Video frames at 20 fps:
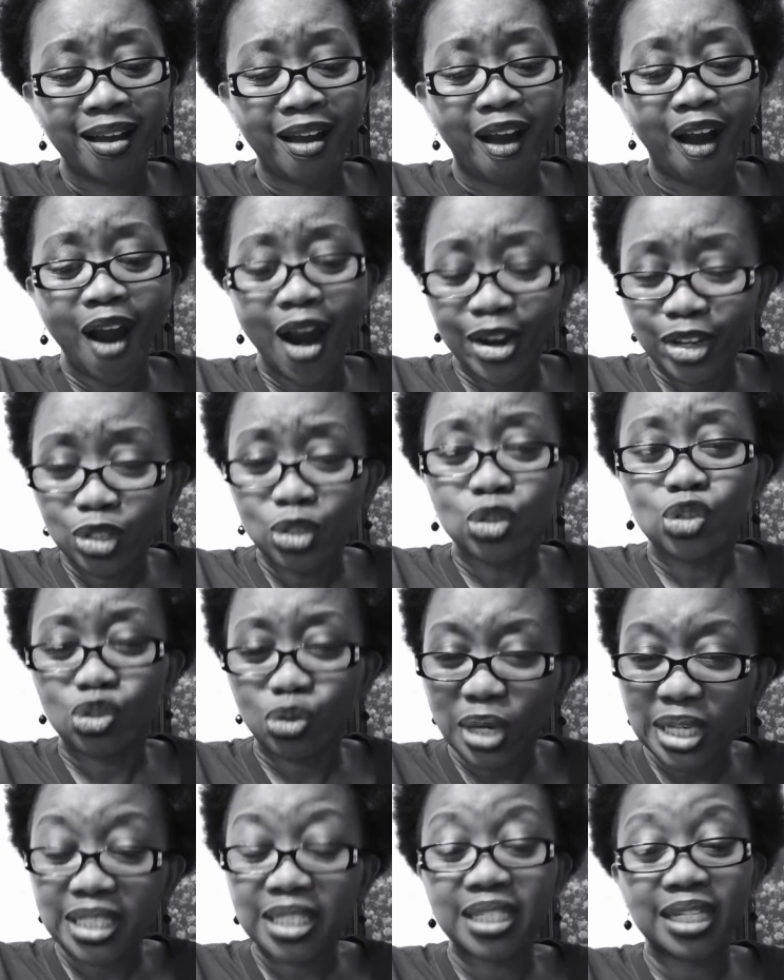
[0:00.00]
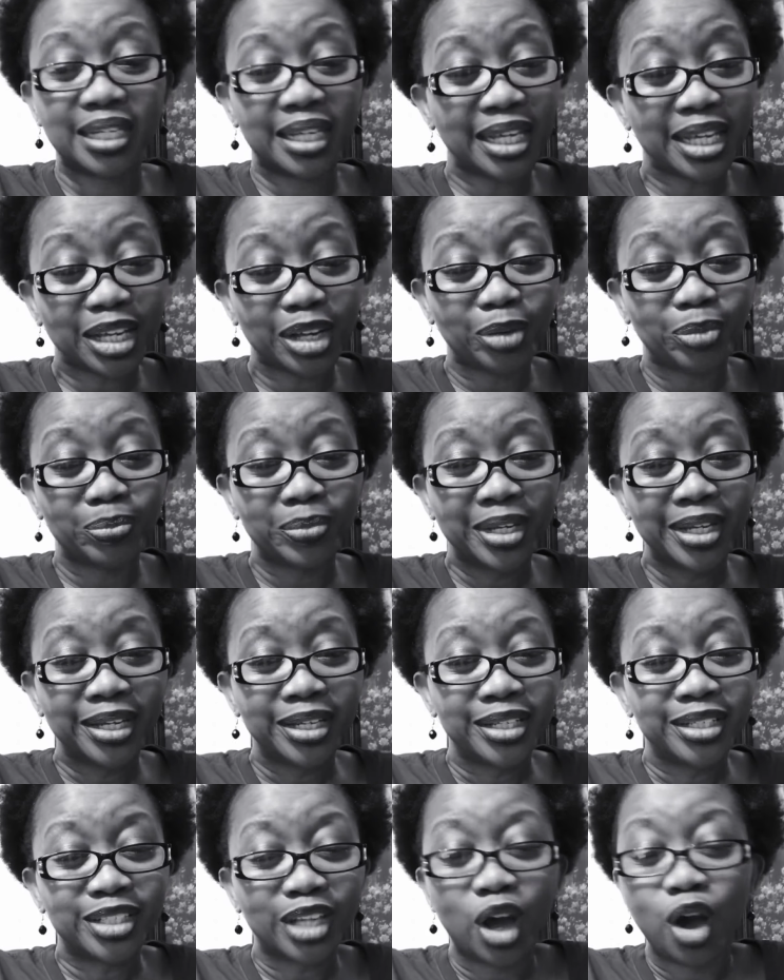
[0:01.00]
Are you trusting Him
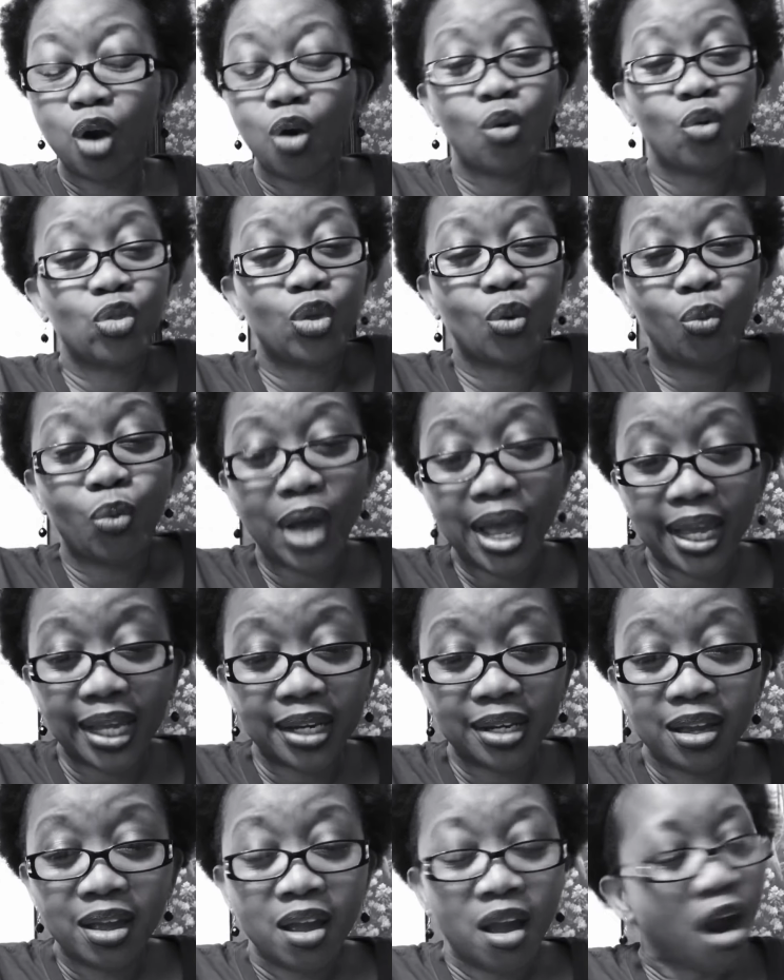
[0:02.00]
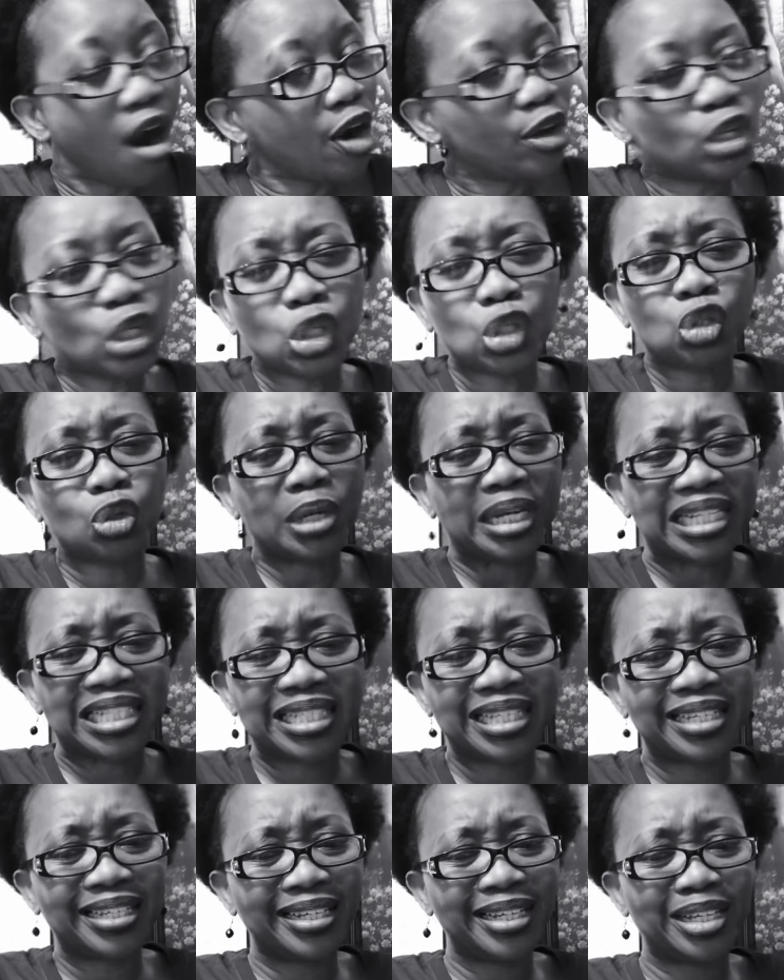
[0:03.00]
to hold the weight? Are you
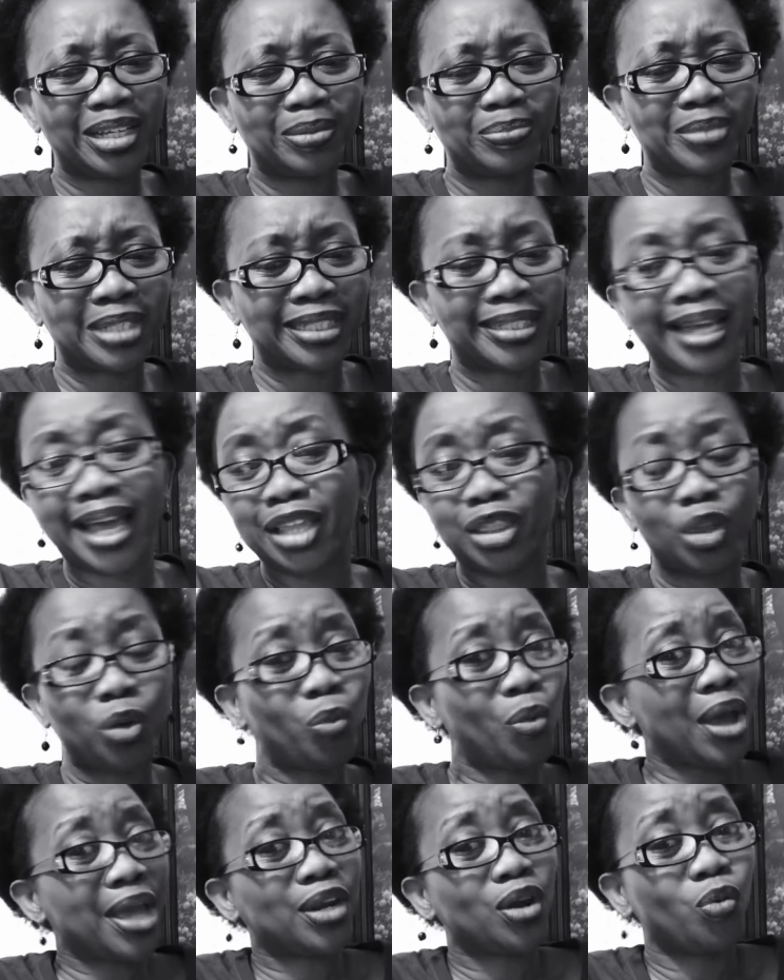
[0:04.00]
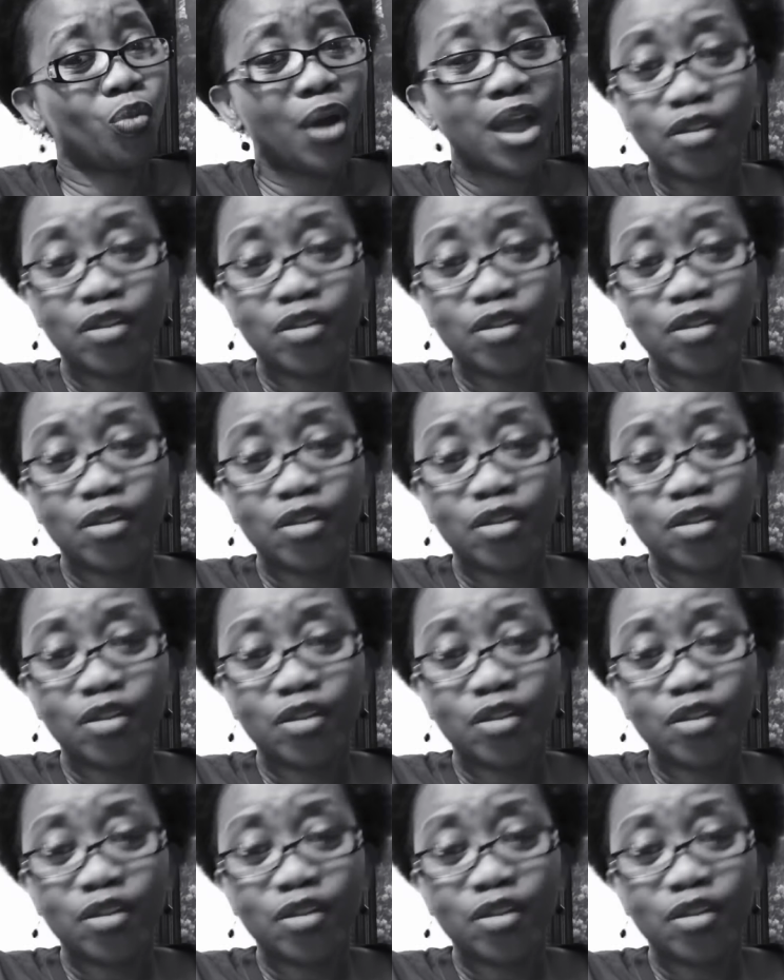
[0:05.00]
trusting Him to take the weight away